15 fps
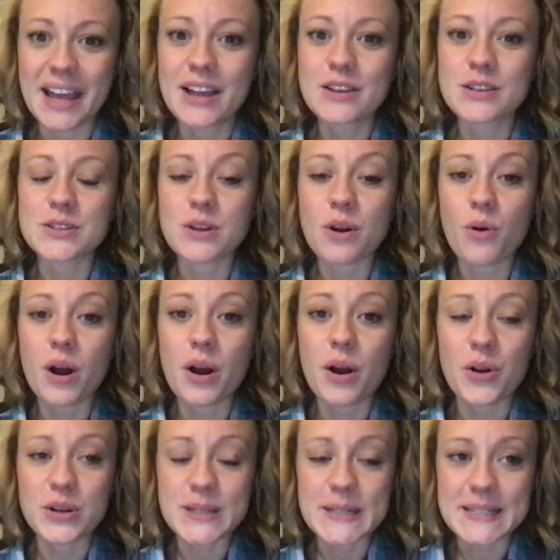So
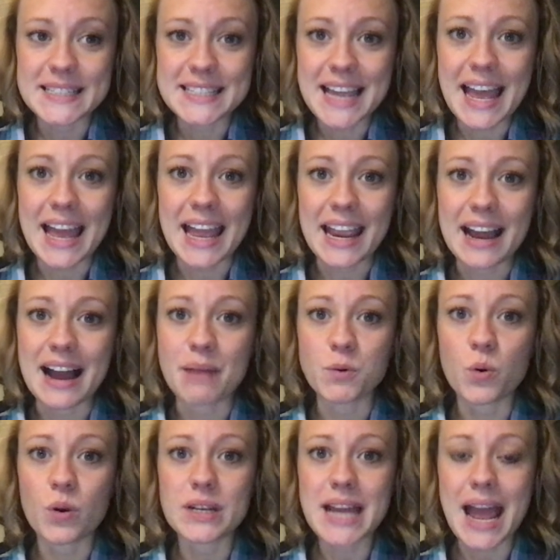today, I'm
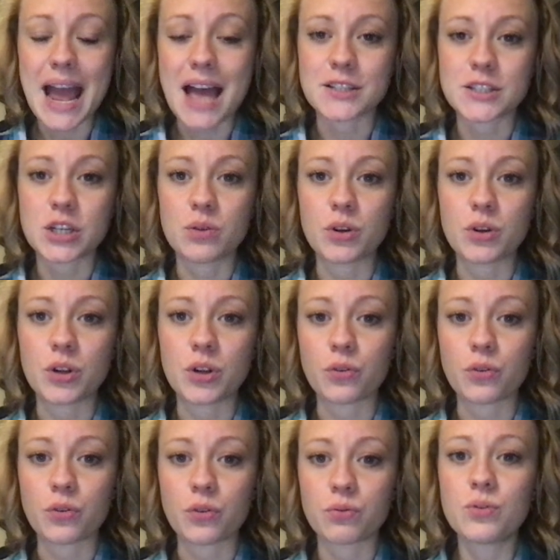going to ask you to go
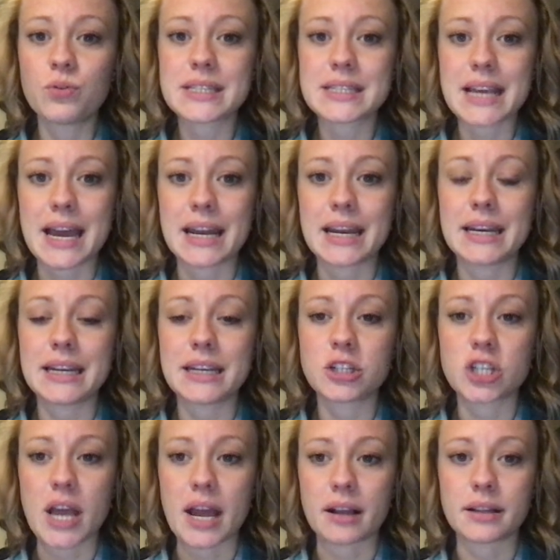through this editing
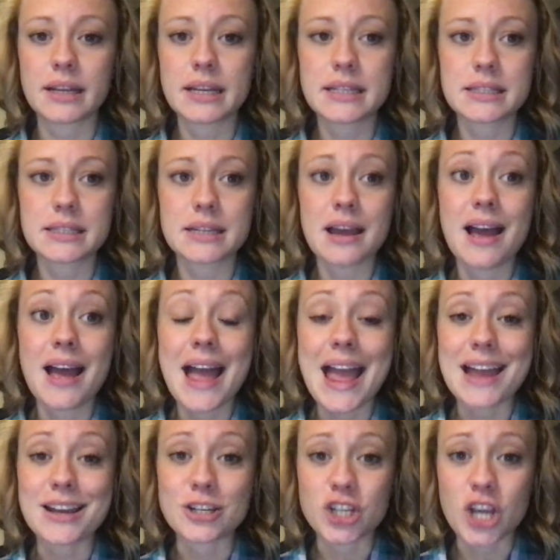checklist
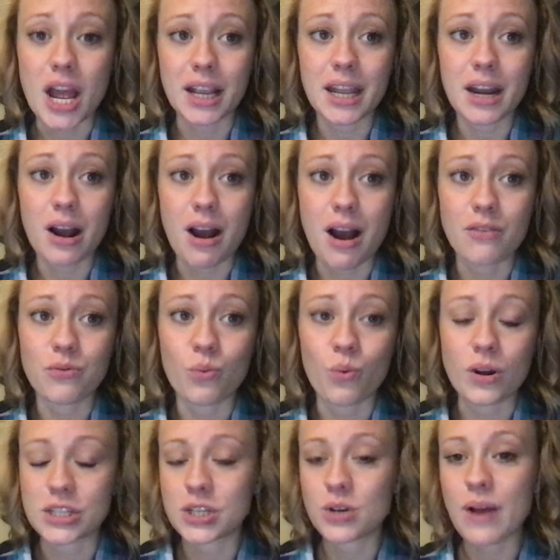and check it off
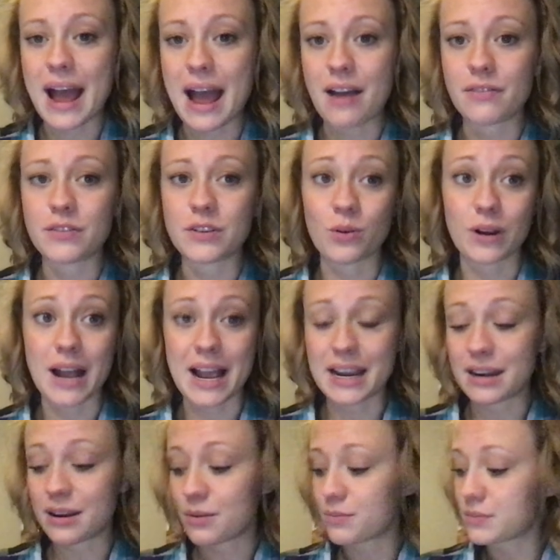once you have your
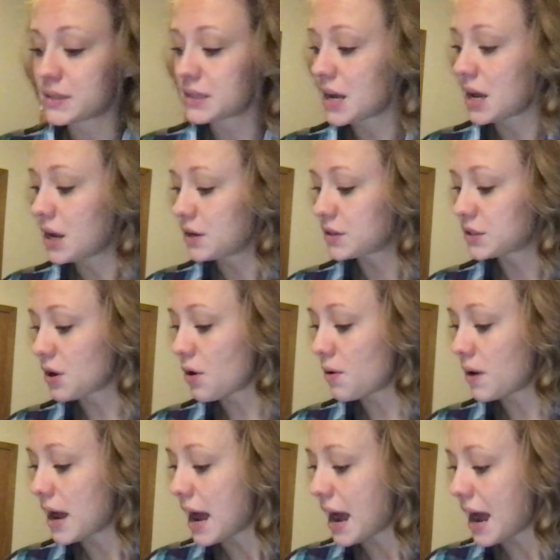items. So
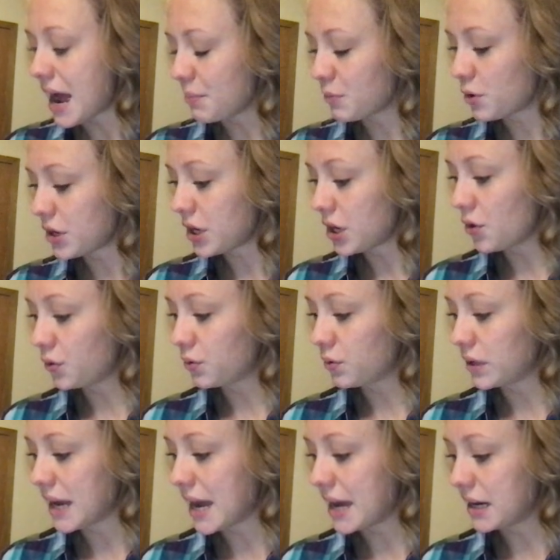I'm going to go through
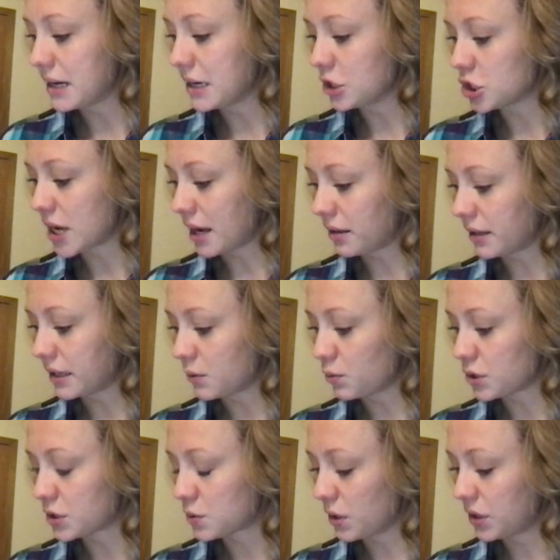the editing
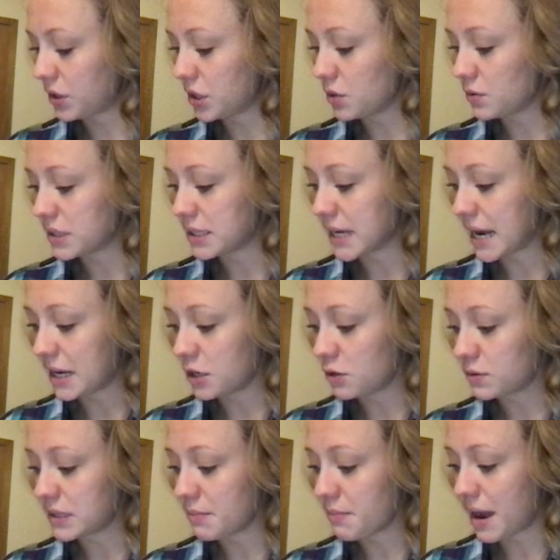checklist with you today
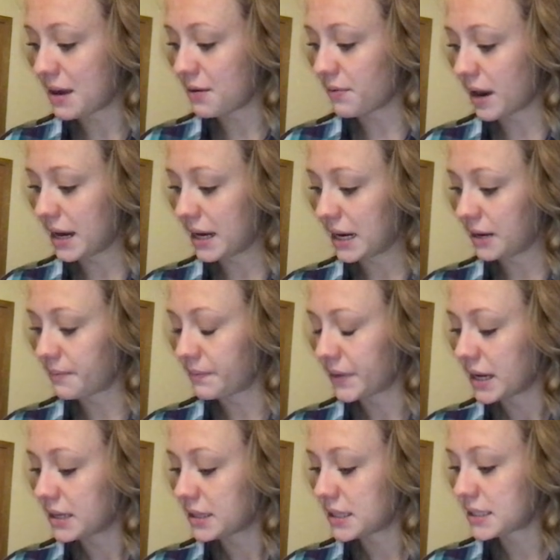using my writing
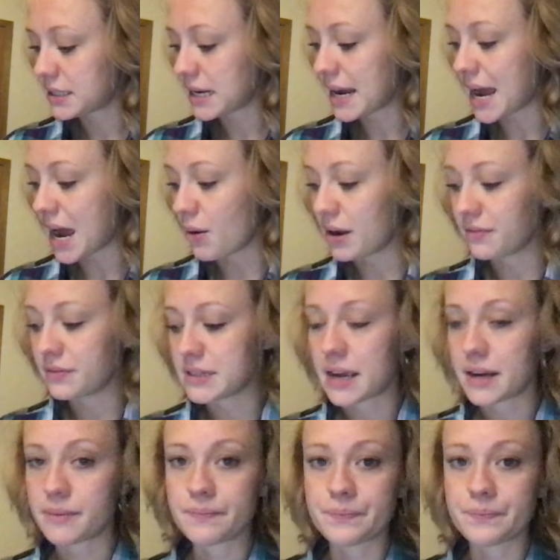to see how I've done.